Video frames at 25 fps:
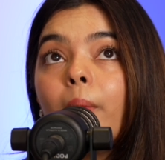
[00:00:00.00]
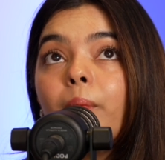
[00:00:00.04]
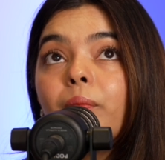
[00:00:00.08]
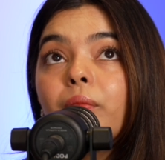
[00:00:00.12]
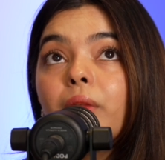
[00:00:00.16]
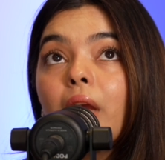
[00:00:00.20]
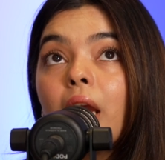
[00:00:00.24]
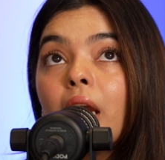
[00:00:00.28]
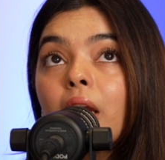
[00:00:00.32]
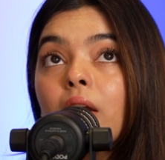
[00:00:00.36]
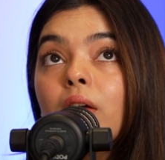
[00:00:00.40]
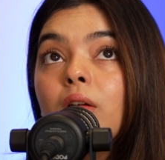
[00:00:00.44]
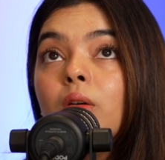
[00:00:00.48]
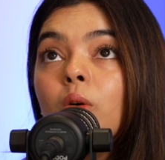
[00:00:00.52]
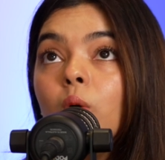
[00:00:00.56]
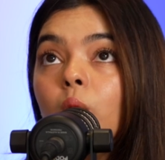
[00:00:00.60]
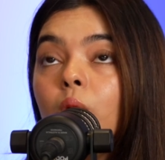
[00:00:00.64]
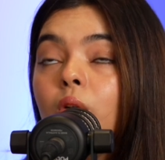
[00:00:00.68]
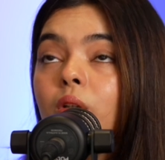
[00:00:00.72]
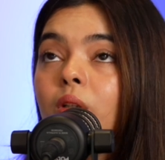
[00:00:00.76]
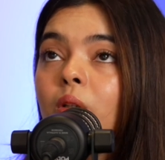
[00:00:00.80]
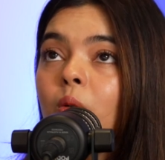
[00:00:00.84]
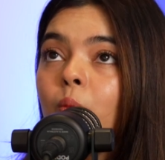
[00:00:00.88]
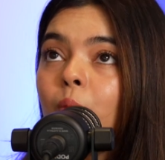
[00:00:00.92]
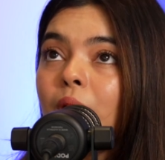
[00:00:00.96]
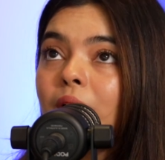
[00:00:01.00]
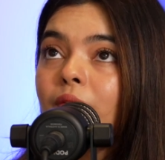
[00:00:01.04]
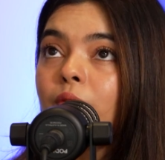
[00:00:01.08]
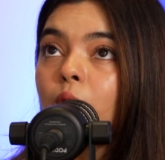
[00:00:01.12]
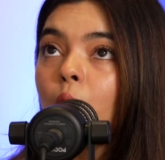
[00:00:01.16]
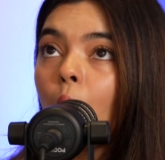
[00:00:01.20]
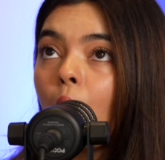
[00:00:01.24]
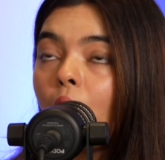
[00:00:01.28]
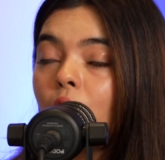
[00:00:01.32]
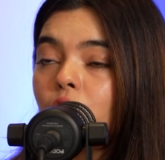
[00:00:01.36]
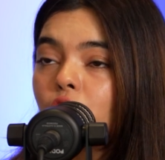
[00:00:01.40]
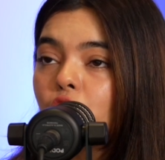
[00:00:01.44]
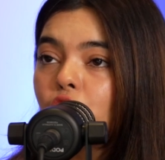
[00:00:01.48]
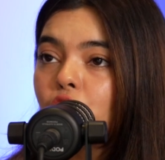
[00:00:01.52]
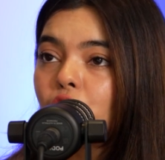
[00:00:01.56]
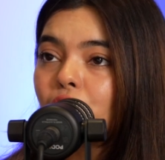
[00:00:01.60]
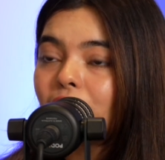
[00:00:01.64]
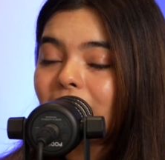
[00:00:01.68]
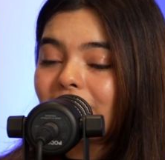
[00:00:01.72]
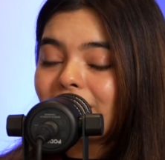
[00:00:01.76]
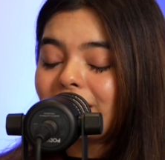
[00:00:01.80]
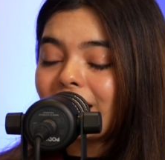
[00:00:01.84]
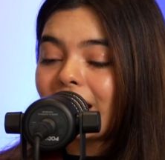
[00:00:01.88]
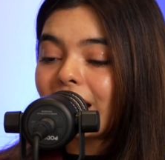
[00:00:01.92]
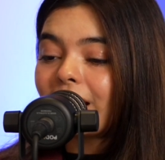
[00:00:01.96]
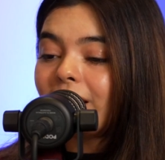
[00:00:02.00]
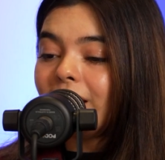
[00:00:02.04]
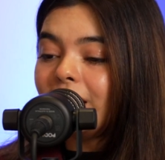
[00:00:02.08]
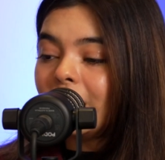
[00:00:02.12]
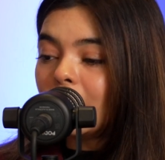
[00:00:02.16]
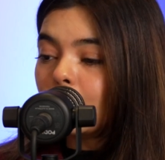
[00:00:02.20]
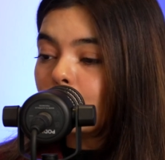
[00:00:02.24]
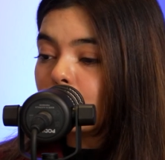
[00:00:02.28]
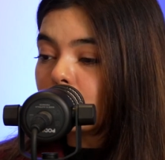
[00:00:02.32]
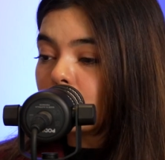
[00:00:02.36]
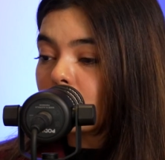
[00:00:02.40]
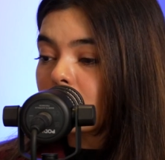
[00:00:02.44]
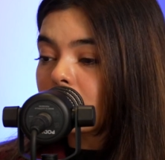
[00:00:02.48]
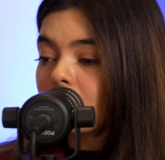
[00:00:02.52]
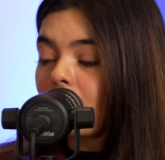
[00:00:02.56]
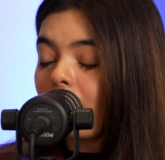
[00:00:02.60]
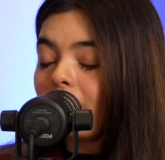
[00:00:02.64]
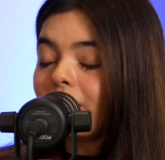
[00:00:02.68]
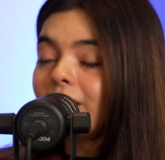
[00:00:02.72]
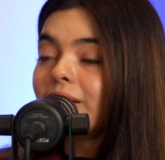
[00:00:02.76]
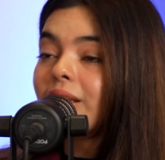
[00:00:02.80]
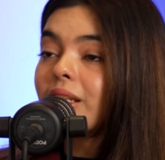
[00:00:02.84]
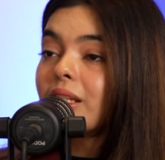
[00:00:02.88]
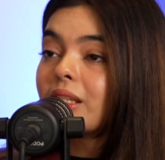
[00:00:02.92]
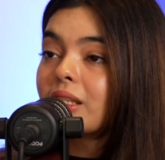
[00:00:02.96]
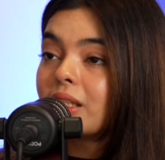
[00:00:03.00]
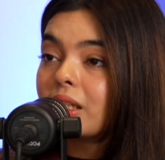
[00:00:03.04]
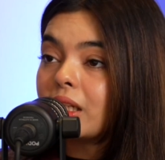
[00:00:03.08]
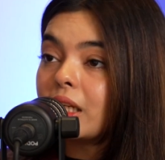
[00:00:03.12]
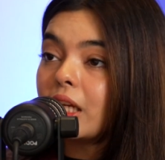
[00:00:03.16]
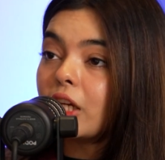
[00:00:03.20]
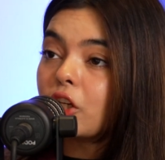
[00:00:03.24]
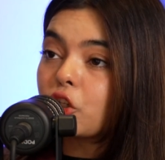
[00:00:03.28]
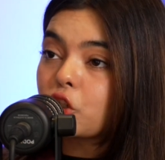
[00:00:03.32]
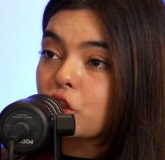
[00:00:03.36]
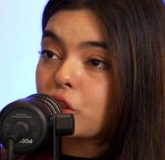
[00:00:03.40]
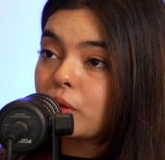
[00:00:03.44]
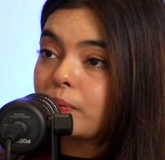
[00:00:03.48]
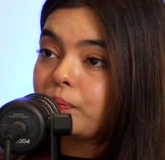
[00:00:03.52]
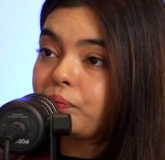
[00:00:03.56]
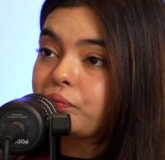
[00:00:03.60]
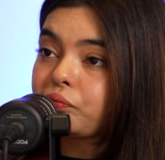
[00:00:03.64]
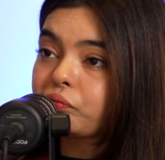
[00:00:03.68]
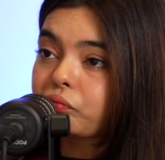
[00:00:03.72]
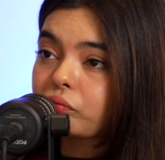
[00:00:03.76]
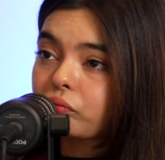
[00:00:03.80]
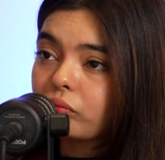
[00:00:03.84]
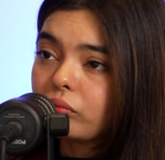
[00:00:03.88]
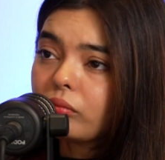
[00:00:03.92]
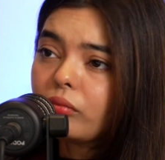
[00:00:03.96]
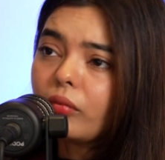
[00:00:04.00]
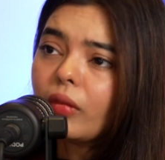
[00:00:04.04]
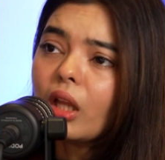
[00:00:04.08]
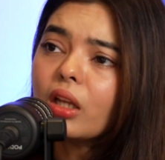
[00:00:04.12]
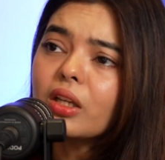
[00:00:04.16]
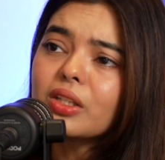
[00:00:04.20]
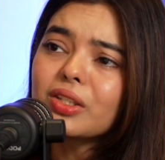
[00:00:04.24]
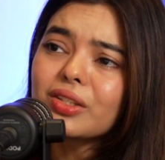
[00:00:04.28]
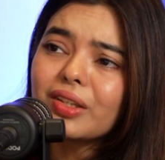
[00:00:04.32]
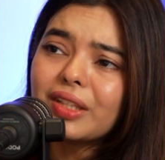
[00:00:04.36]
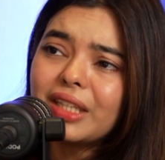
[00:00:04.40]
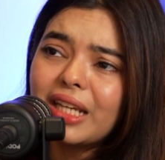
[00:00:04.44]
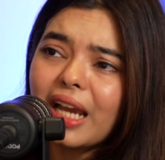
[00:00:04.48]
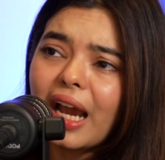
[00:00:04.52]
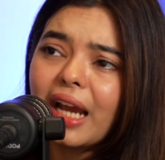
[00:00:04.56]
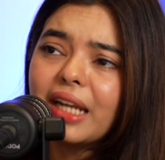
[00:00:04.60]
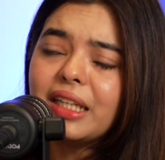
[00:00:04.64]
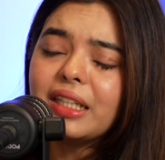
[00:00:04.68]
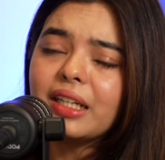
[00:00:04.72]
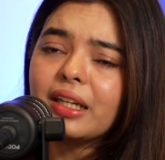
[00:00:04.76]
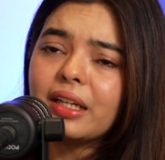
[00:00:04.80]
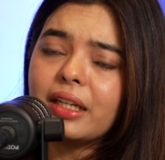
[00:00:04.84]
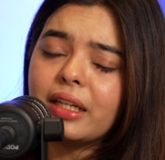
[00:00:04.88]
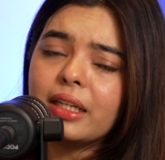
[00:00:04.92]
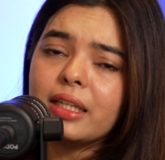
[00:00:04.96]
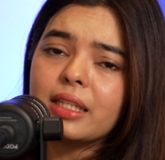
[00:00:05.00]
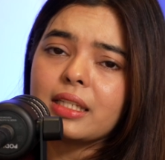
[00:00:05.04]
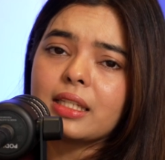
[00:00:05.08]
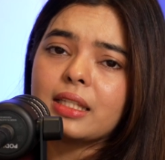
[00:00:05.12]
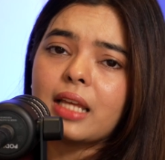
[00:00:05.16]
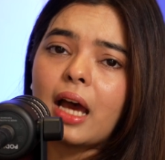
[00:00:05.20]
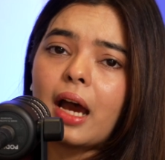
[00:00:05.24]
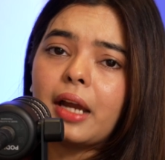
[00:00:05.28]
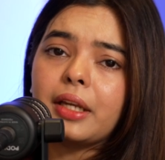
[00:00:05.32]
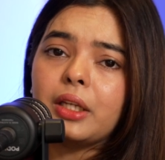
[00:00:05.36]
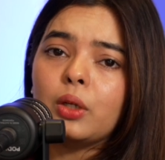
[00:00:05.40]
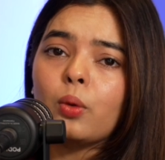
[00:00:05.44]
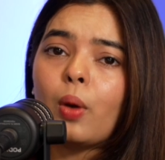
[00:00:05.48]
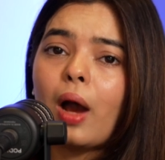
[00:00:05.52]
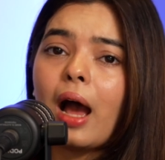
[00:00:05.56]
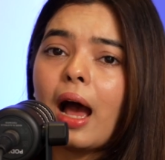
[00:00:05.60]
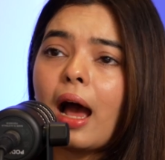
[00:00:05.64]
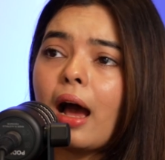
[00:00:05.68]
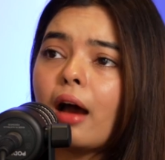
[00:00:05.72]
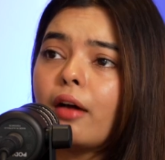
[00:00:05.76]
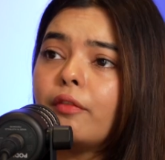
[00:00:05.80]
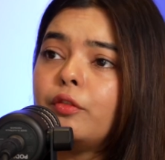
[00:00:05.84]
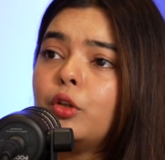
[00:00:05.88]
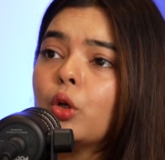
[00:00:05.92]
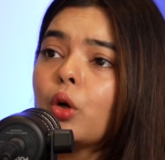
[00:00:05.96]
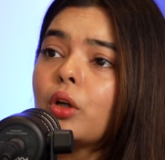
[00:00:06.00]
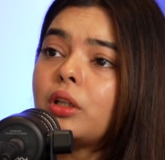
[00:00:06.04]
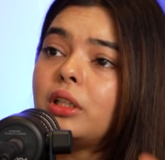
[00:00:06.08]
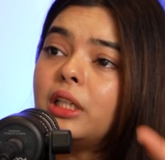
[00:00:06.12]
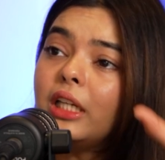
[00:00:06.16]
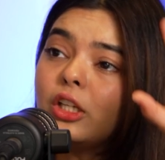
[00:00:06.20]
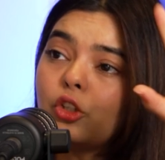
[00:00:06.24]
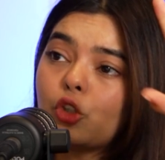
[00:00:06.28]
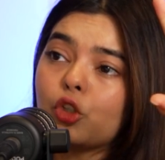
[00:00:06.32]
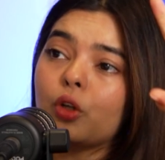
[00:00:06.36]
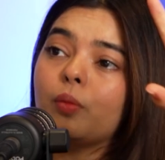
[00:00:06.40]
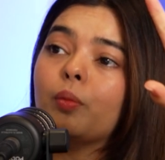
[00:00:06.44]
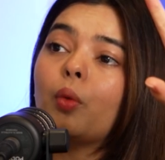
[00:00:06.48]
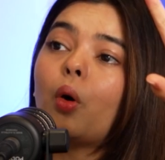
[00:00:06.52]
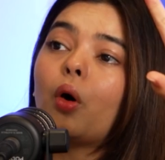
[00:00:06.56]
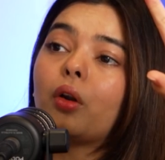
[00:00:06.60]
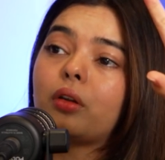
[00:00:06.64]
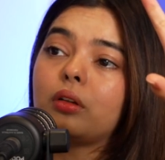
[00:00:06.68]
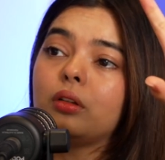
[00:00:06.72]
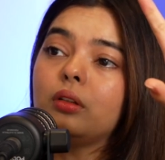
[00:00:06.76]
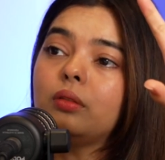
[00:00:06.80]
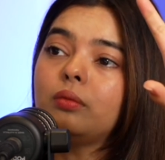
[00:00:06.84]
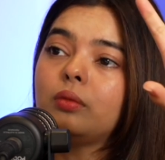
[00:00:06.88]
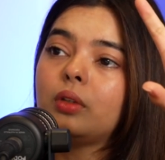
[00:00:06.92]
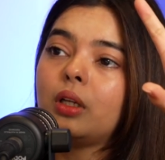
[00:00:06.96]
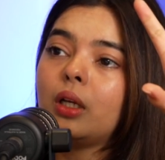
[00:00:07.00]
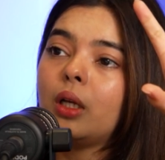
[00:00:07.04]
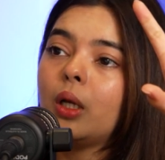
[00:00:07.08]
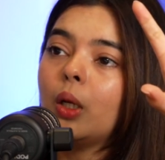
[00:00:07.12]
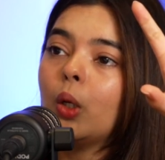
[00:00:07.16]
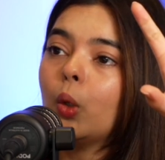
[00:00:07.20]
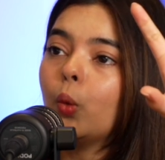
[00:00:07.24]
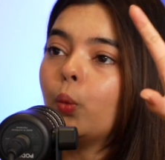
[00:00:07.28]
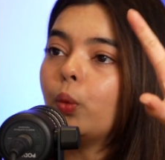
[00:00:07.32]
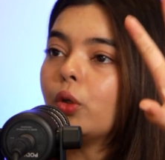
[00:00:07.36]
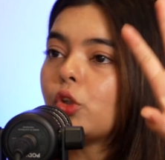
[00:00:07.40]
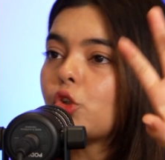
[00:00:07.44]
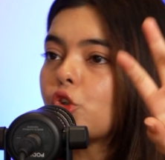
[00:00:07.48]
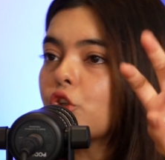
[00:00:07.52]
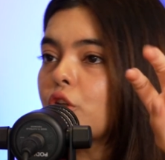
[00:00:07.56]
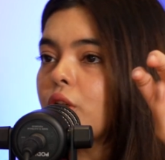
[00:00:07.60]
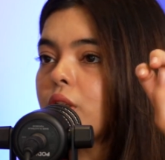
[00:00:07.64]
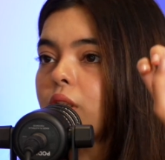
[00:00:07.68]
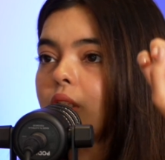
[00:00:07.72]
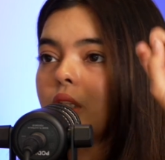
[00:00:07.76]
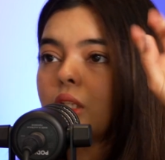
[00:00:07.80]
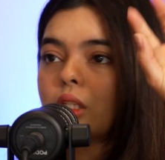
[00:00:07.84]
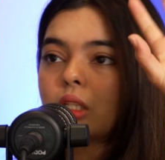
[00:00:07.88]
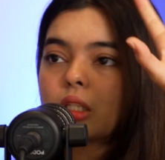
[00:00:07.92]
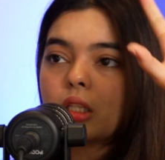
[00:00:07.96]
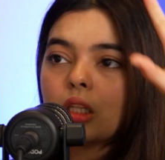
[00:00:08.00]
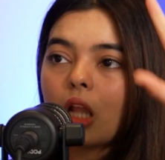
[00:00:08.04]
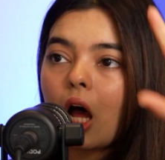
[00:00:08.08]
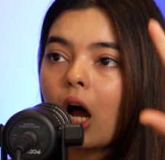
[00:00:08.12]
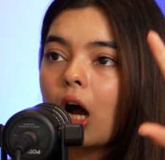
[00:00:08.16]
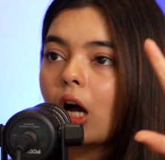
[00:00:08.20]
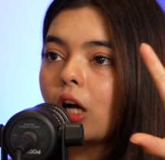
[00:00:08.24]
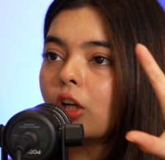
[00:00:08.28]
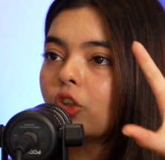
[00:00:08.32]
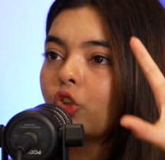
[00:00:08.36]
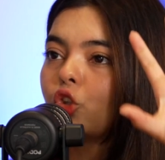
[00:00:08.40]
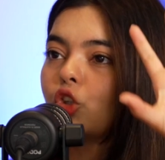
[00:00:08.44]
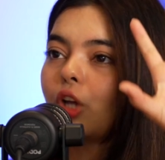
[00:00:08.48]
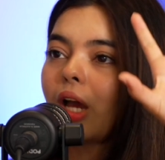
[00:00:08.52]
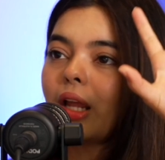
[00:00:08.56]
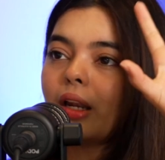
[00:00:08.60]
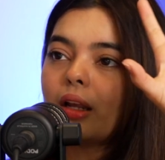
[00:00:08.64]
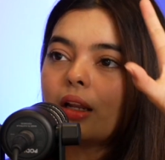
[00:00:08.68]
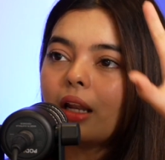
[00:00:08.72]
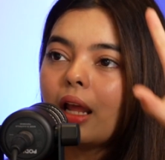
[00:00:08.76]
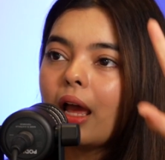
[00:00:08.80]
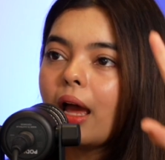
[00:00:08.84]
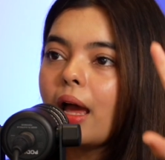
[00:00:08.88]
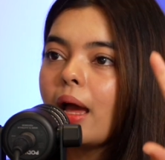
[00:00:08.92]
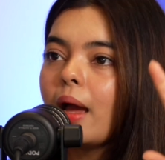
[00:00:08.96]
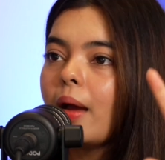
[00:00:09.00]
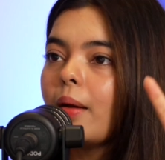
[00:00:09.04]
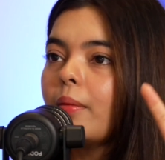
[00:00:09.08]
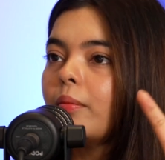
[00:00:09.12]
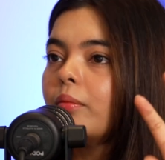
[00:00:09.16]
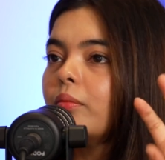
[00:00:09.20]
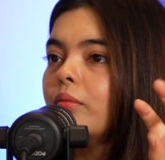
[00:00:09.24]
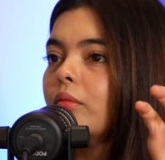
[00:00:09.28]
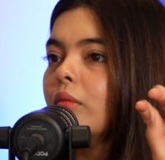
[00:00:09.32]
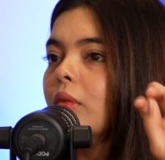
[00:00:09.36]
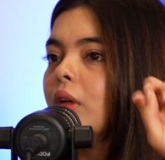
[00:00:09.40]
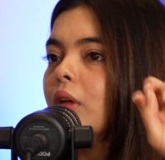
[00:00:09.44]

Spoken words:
In Google, we've launched a technique which is called distillation. So the idea is that you have your teacher model, which is this large LLM,